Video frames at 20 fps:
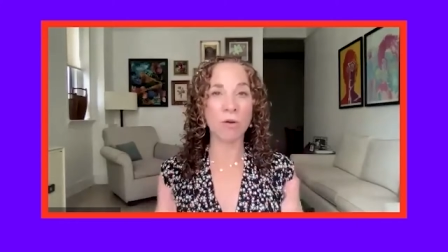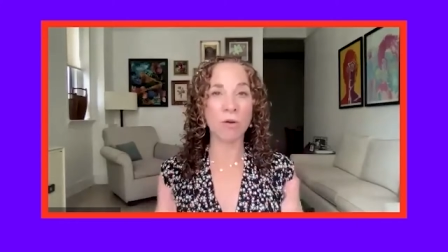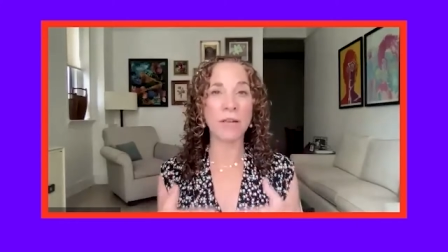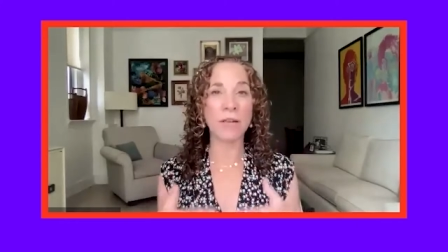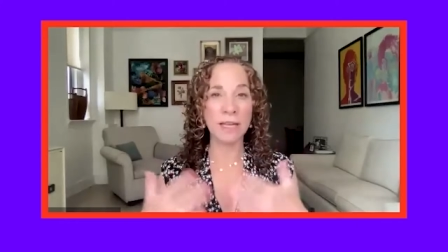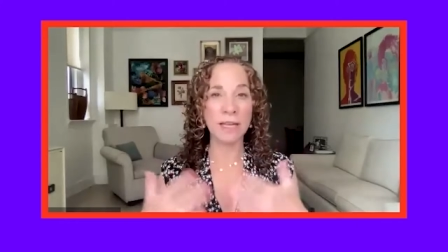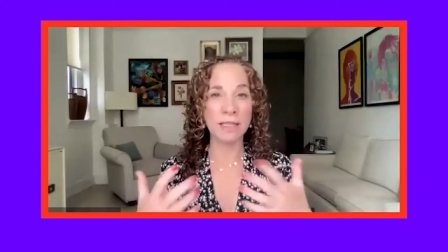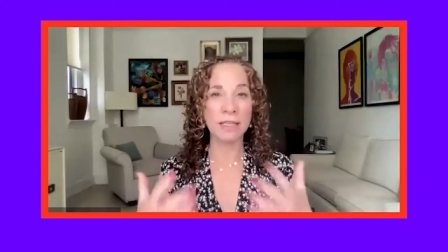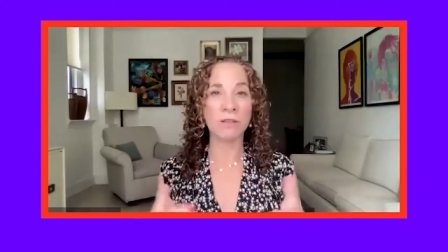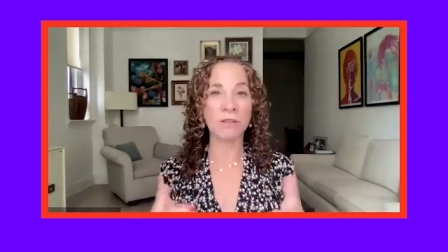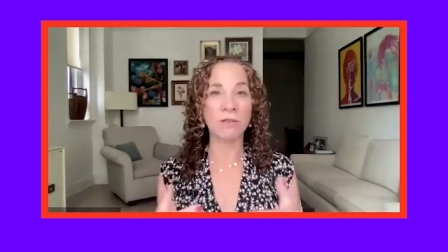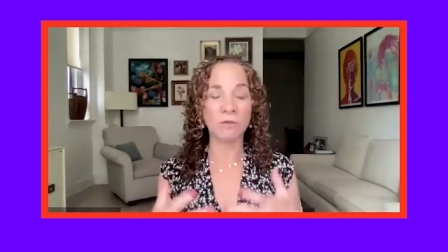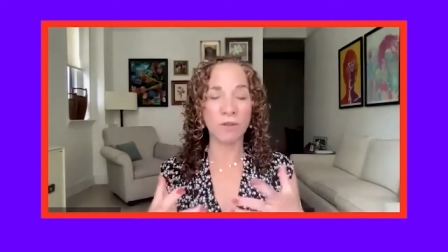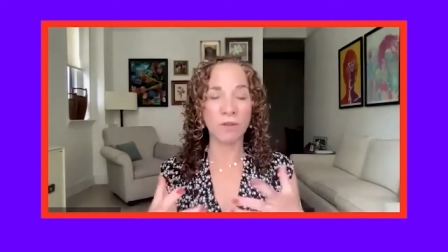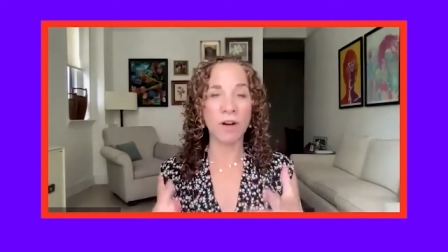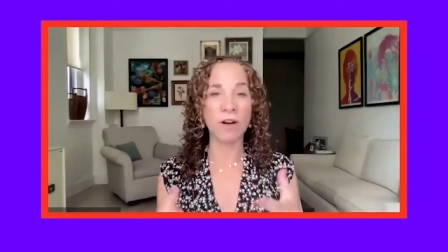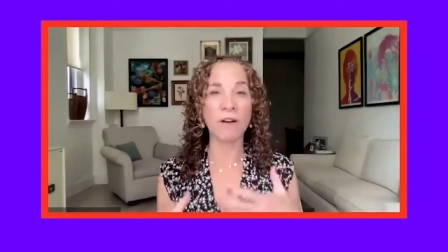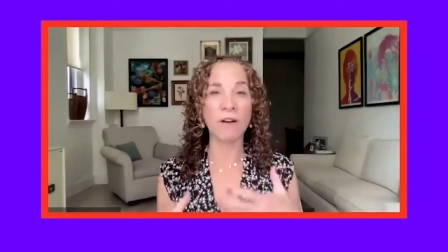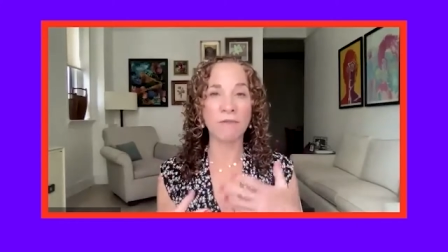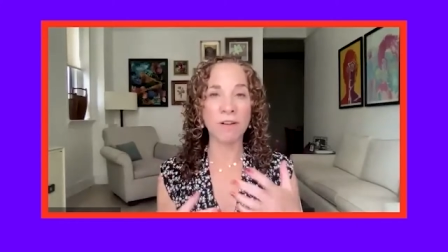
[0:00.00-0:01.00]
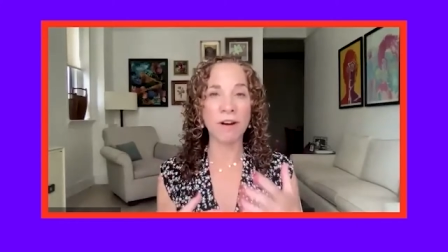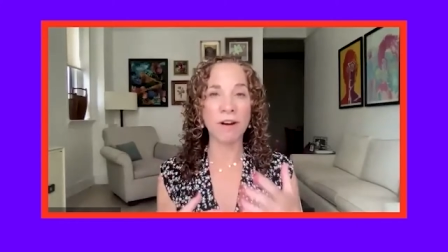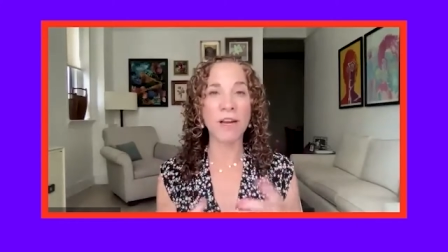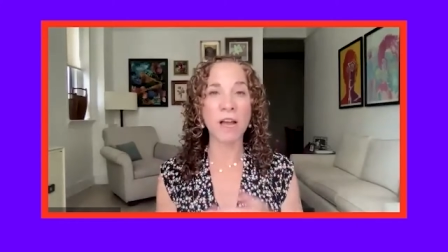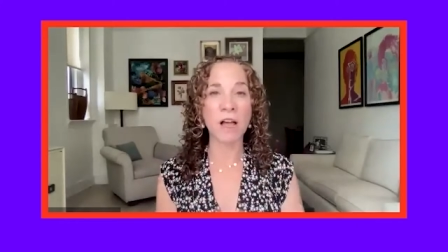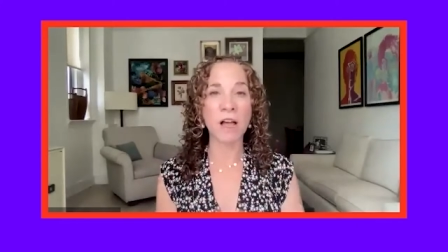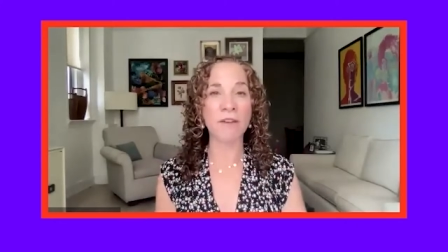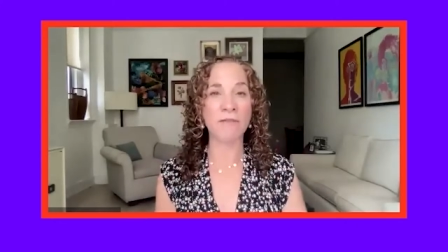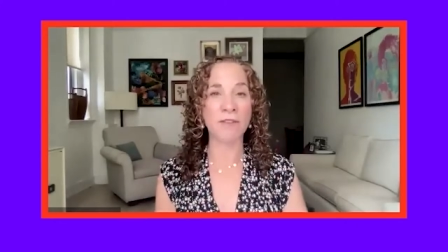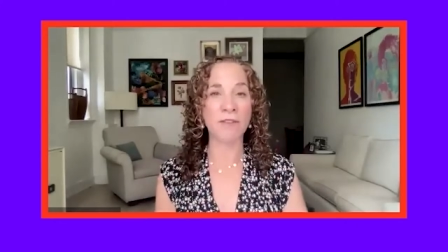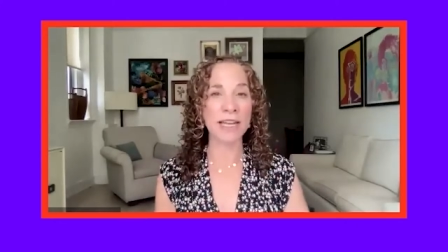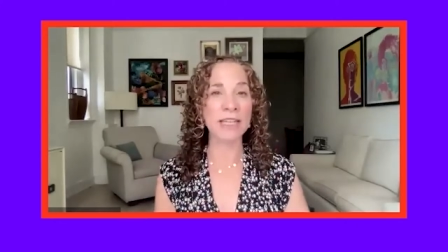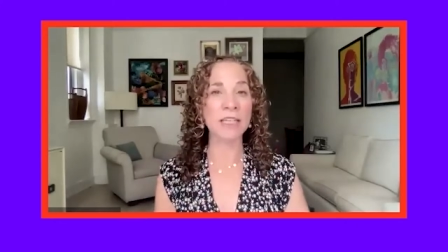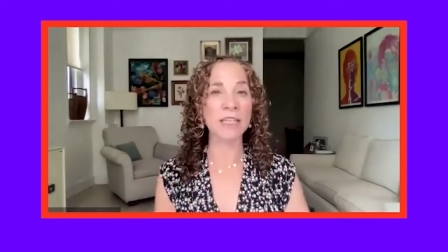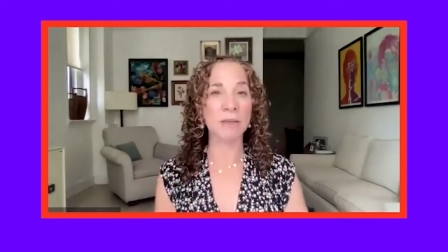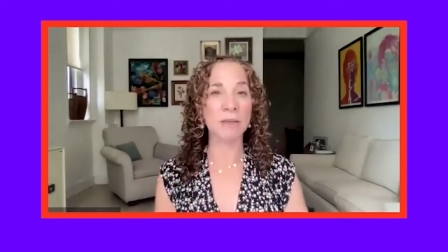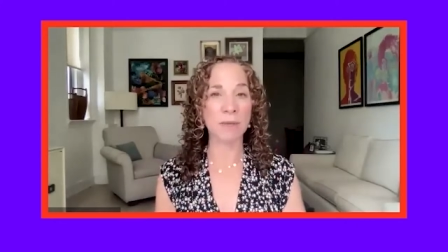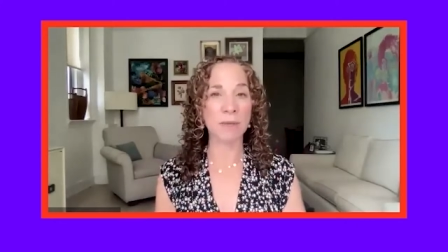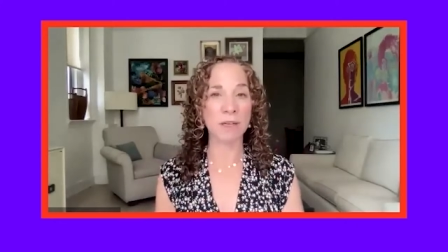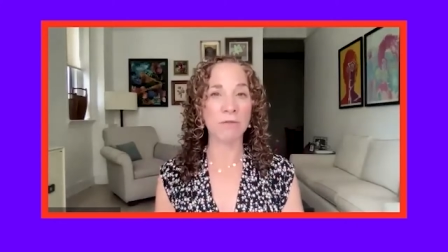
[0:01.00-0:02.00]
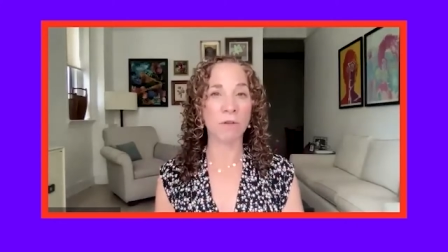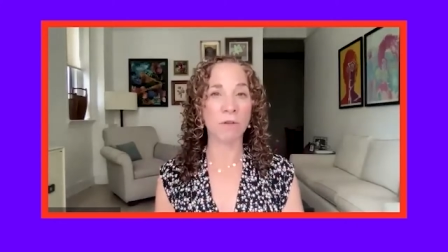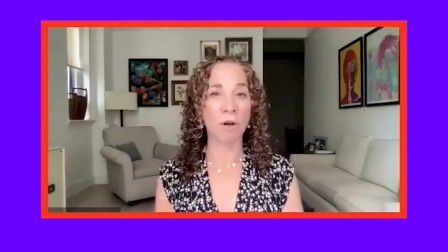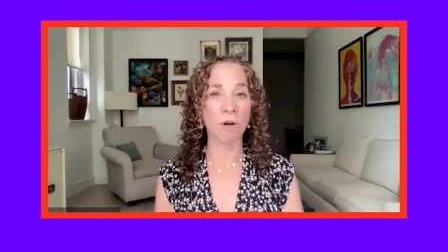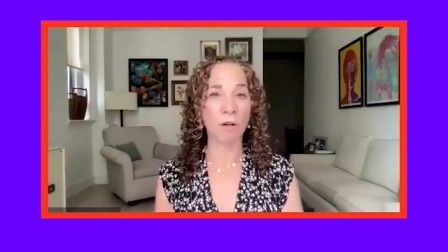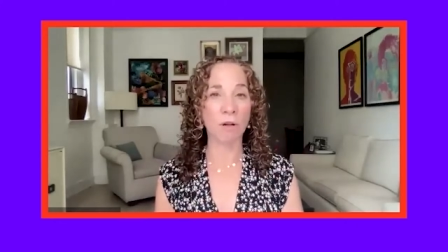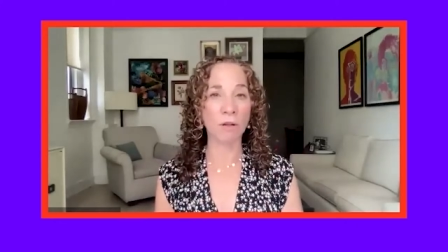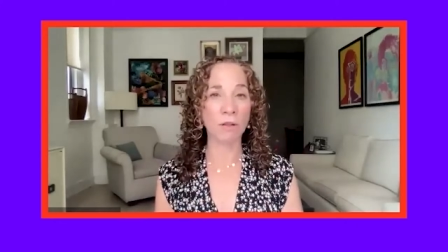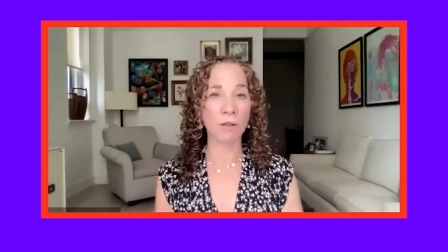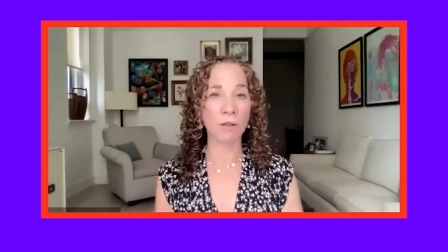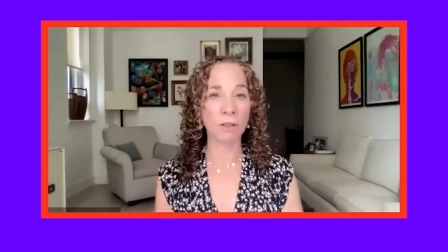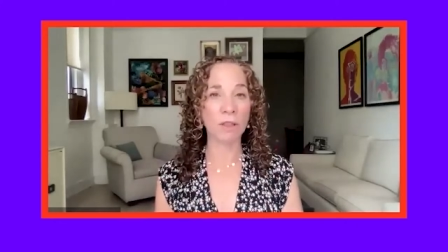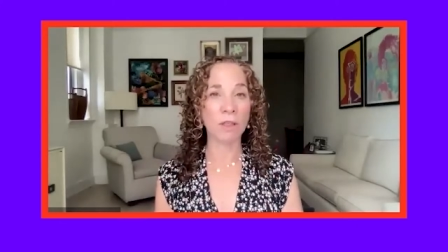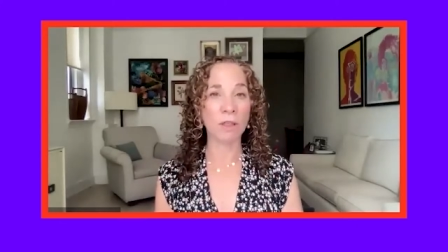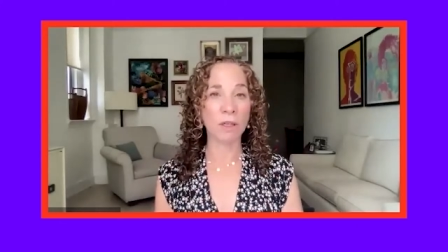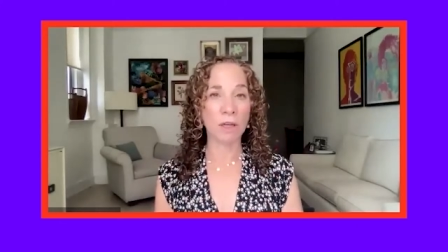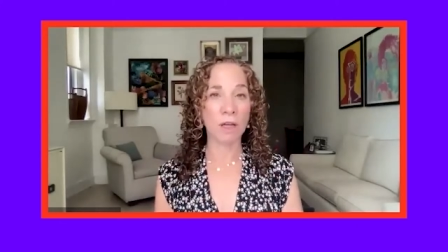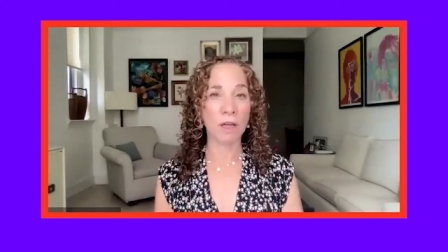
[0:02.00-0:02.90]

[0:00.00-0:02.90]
Like you, it's this very a very kind of intimate role.